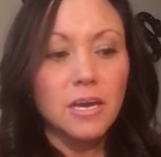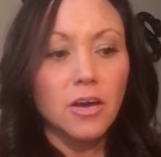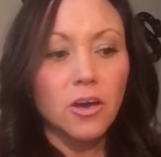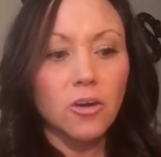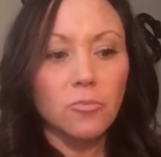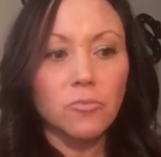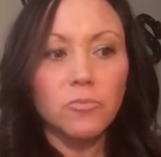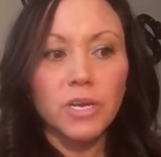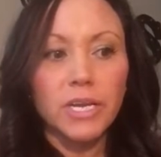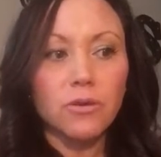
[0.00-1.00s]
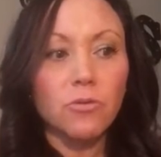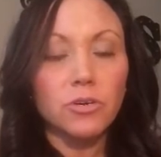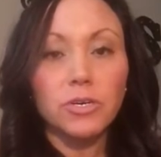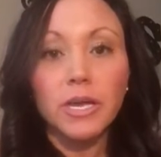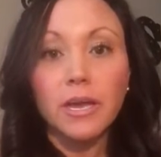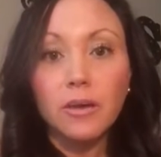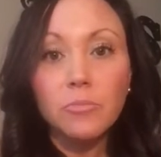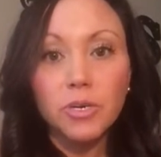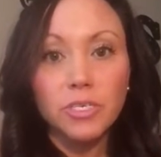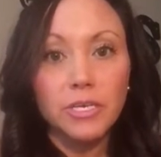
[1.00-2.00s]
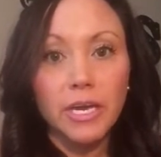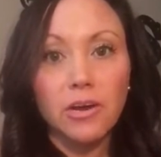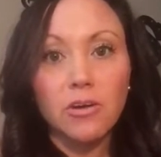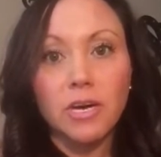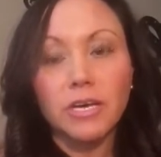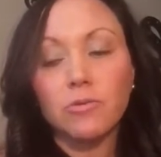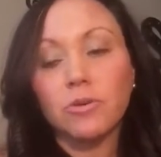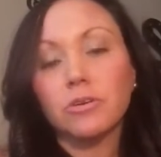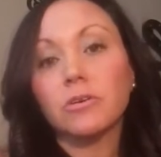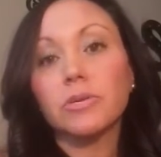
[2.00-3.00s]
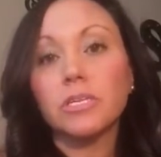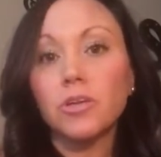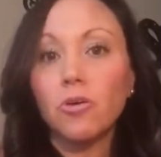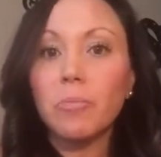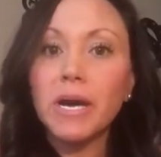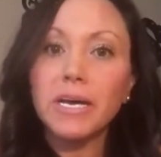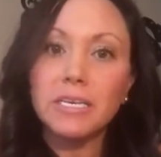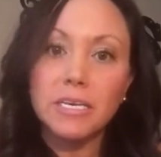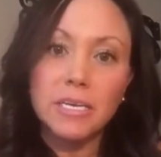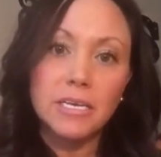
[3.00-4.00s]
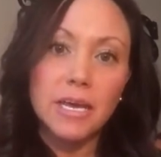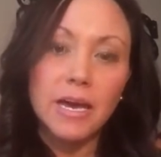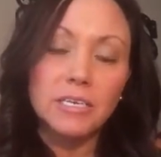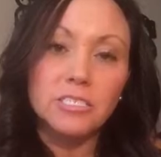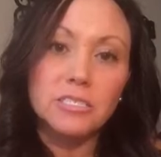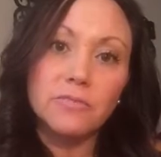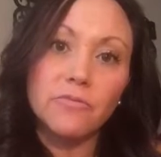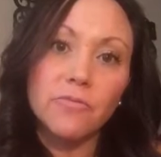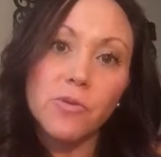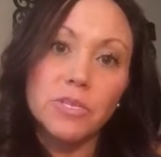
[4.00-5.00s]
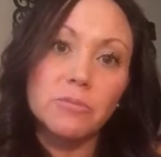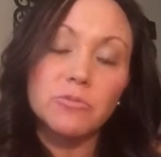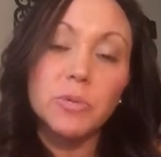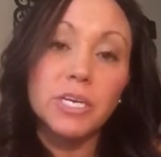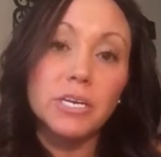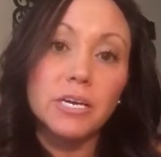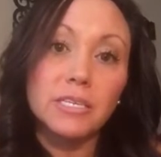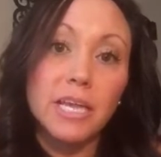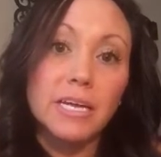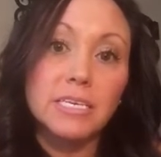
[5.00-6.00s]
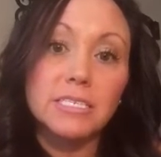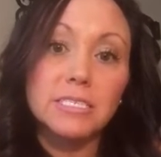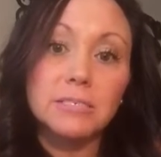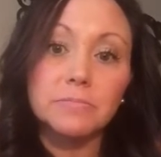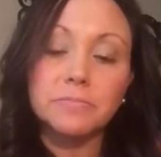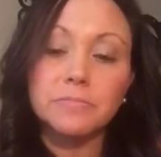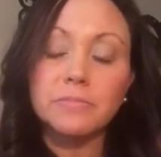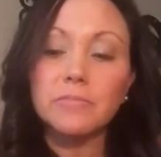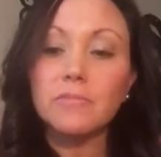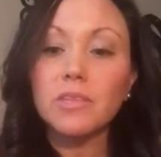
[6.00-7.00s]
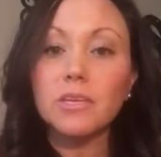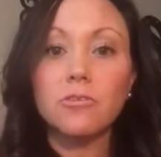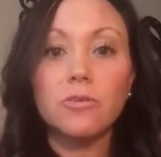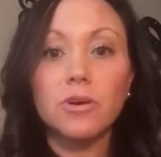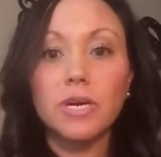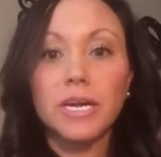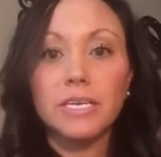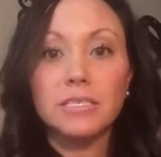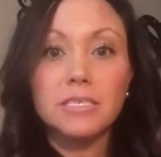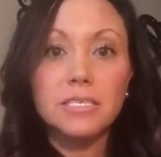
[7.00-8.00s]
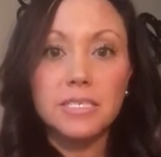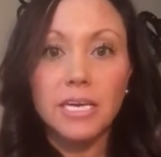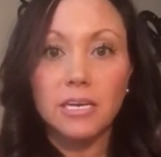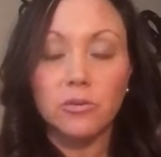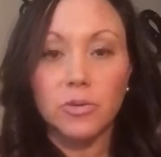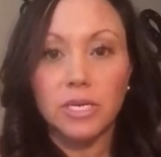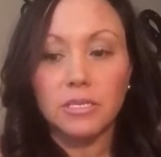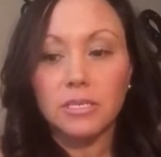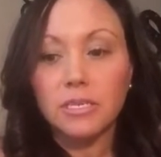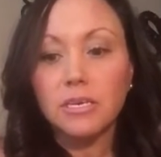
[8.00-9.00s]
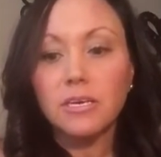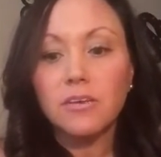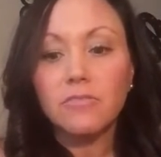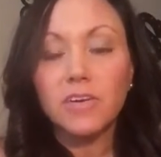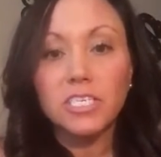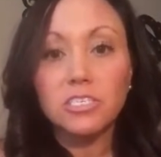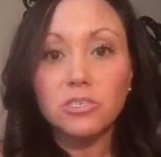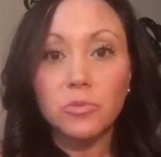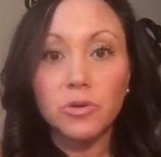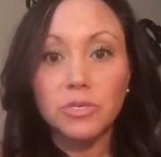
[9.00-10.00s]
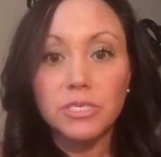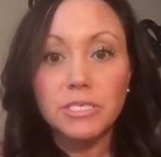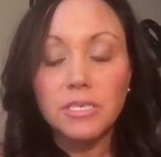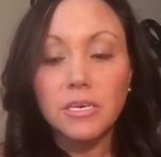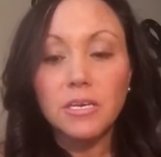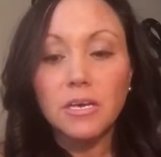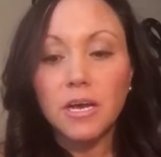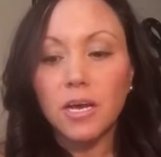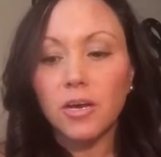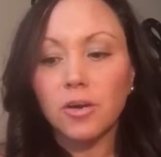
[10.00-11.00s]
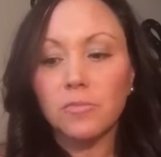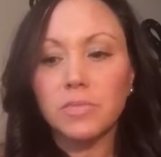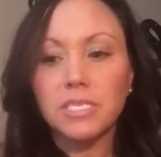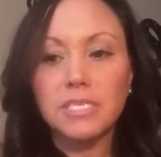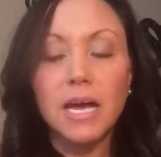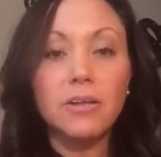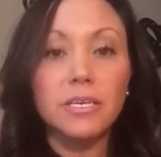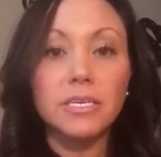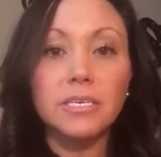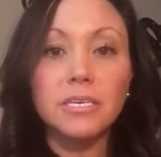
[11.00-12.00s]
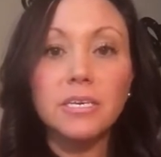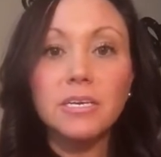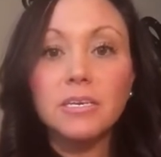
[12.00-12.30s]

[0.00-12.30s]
When I order a hamburger now, I order it with no bun and ask for them to put it on lettuce. Or I get the steak with vegetables, the salad